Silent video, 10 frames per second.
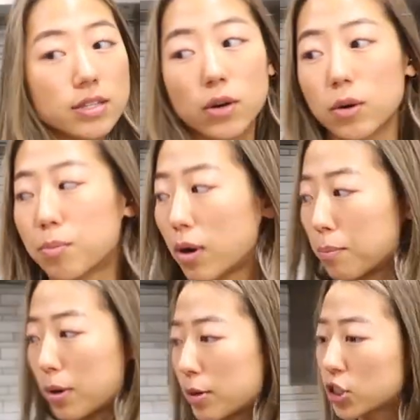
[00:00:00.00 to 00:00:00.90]
so we're
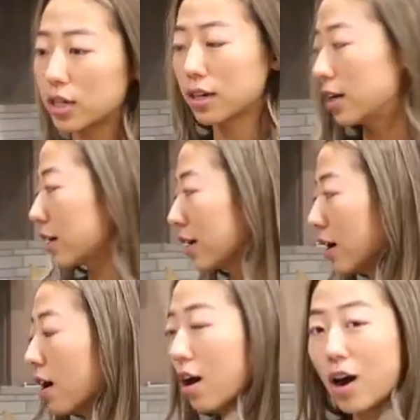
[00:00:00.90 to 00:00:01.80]
pretty much going to cook
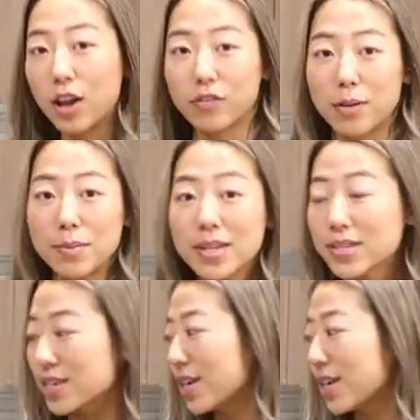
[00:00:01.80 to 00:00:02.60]
all of our meals